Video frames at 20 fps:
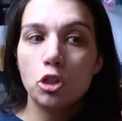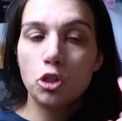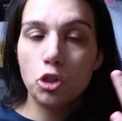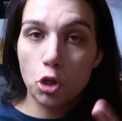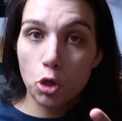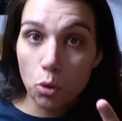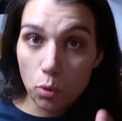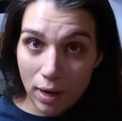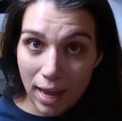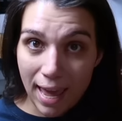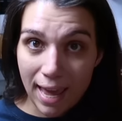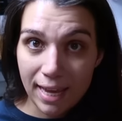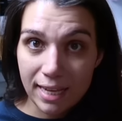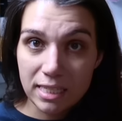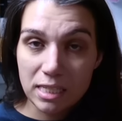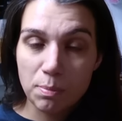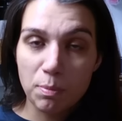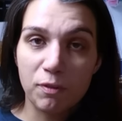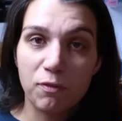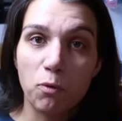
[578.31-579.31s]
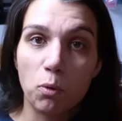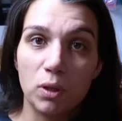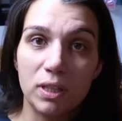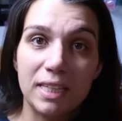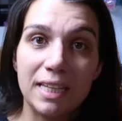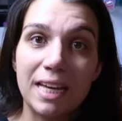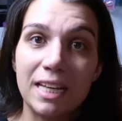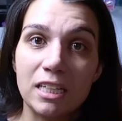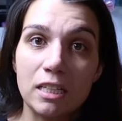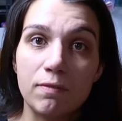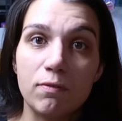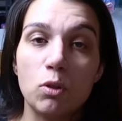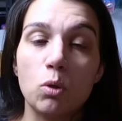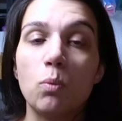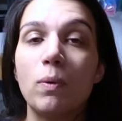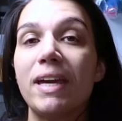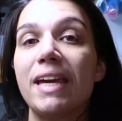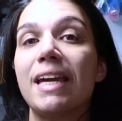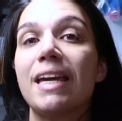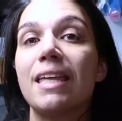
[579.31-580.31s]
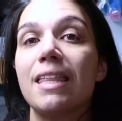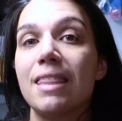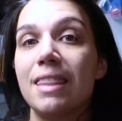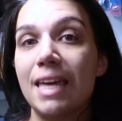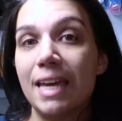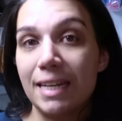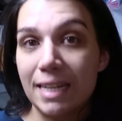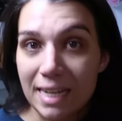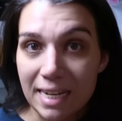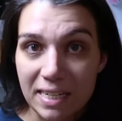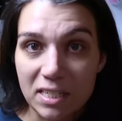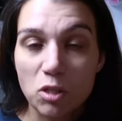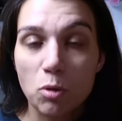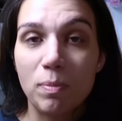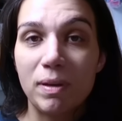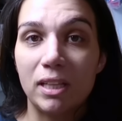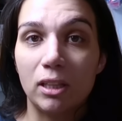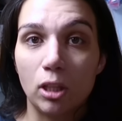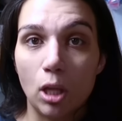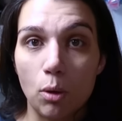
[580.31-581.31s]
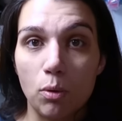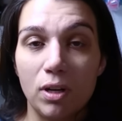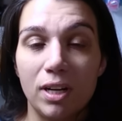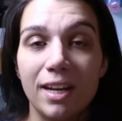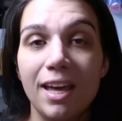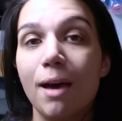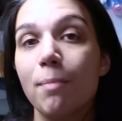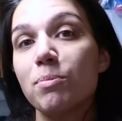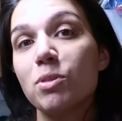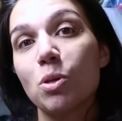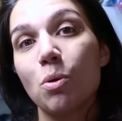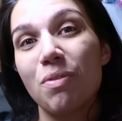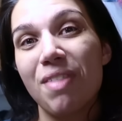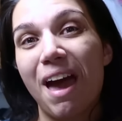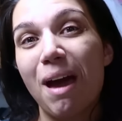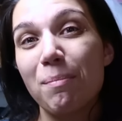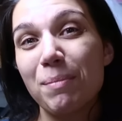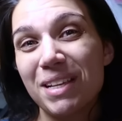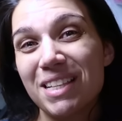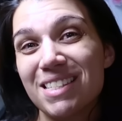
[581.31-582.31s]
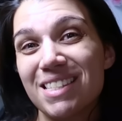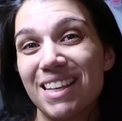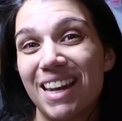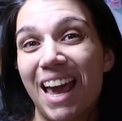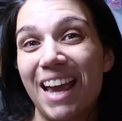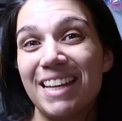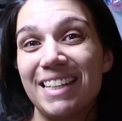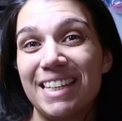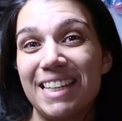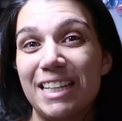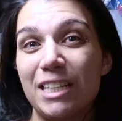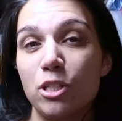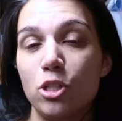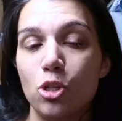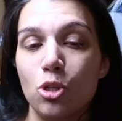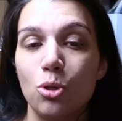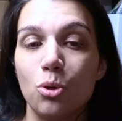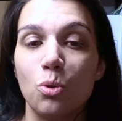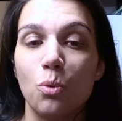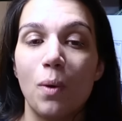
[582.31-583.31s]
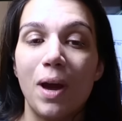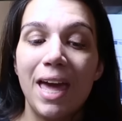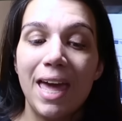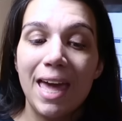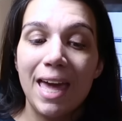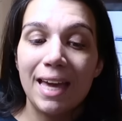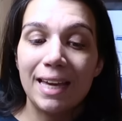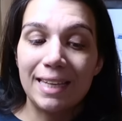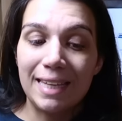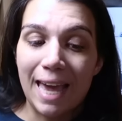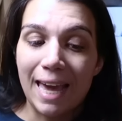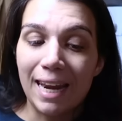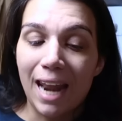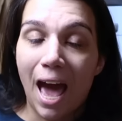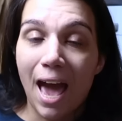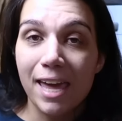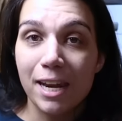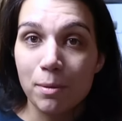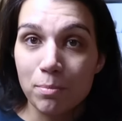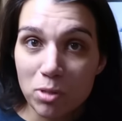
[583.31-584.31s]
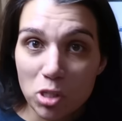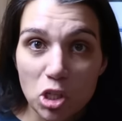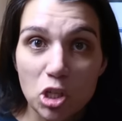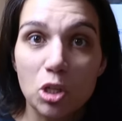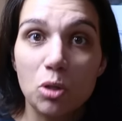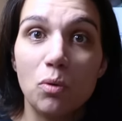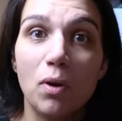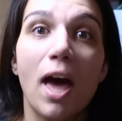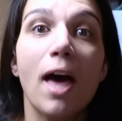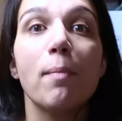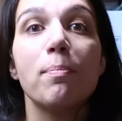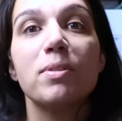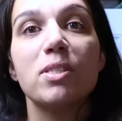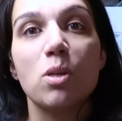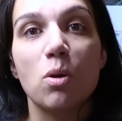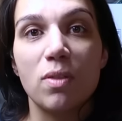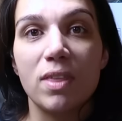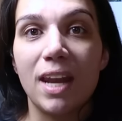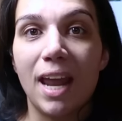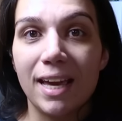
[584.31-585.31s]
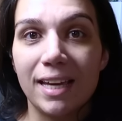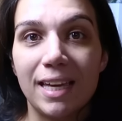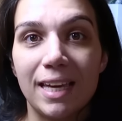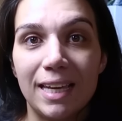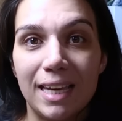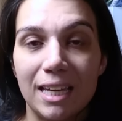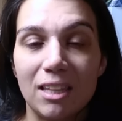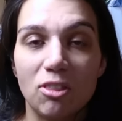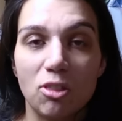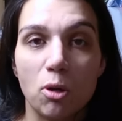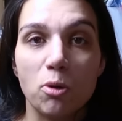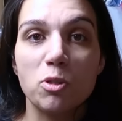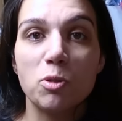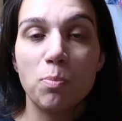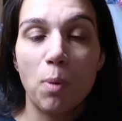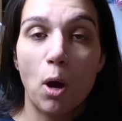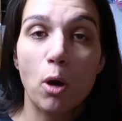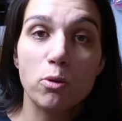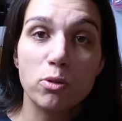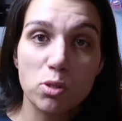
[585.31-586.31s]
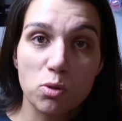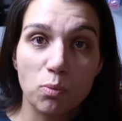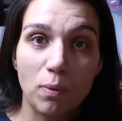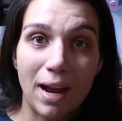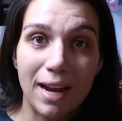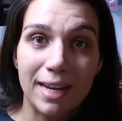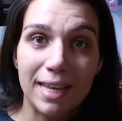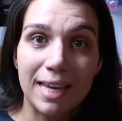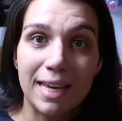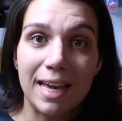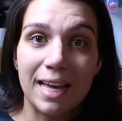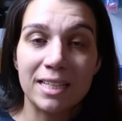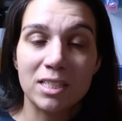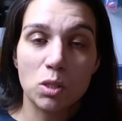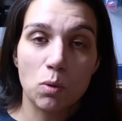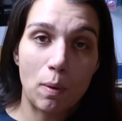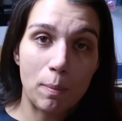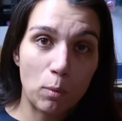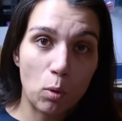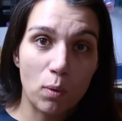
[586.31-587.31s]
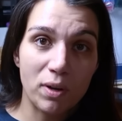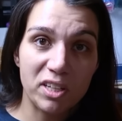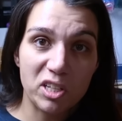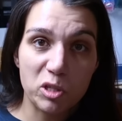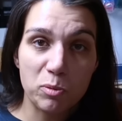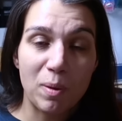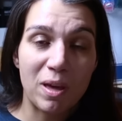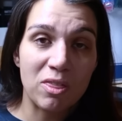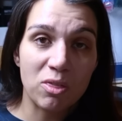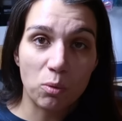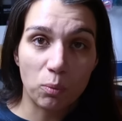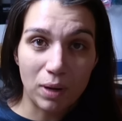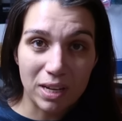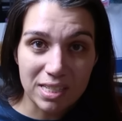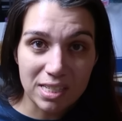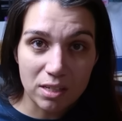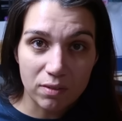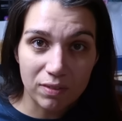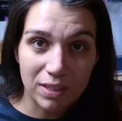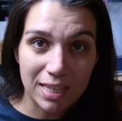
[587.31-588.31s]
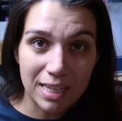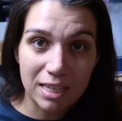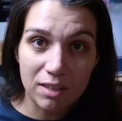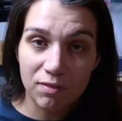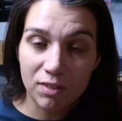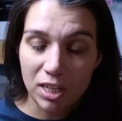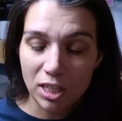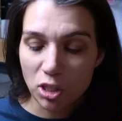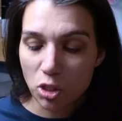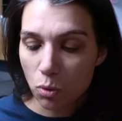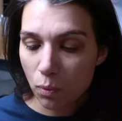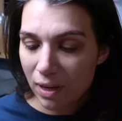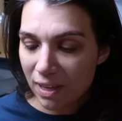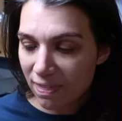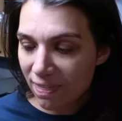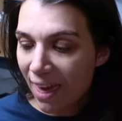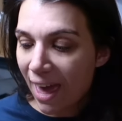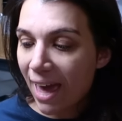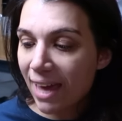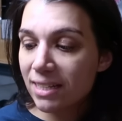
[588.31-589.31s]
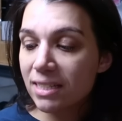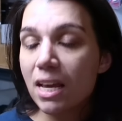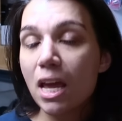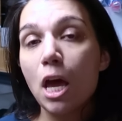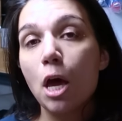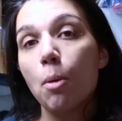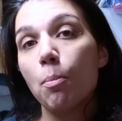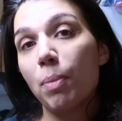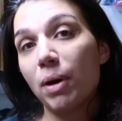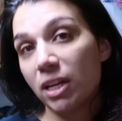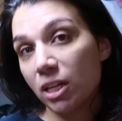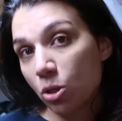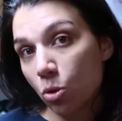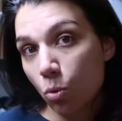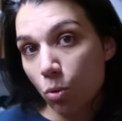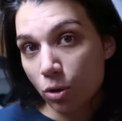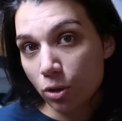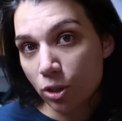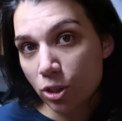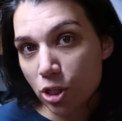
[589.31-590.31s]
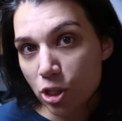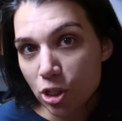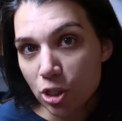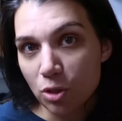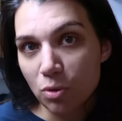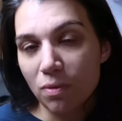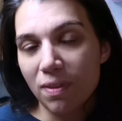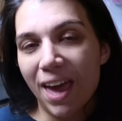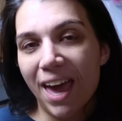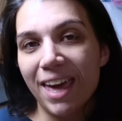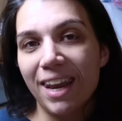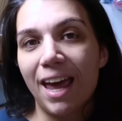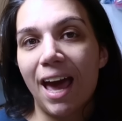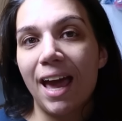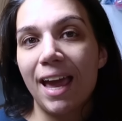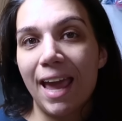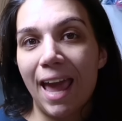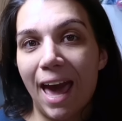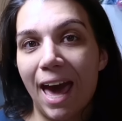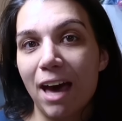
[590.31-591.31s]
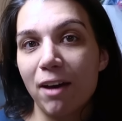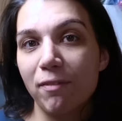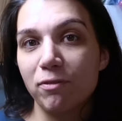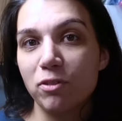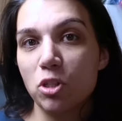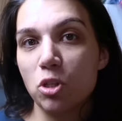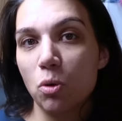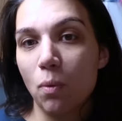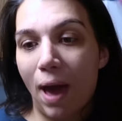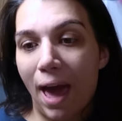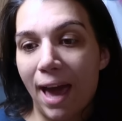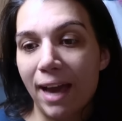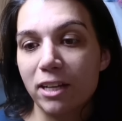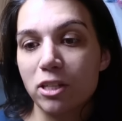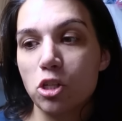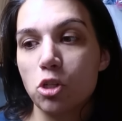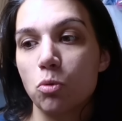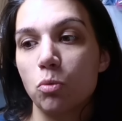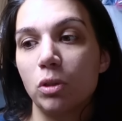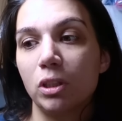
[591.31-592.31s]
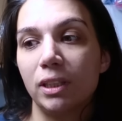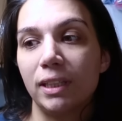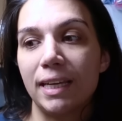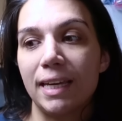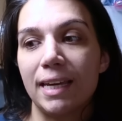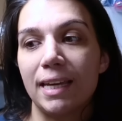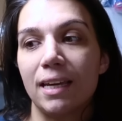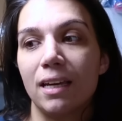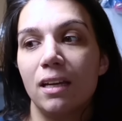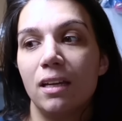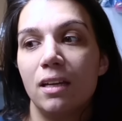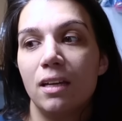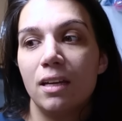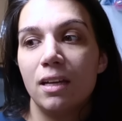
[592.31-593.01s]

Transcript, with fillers: two days before the end of the week that need to be loaded up. So that means that I need to get items queued up so that I could get those posts ready. And so I'm going to spend the rest of the evening doing that. But in order to do that, I have to actually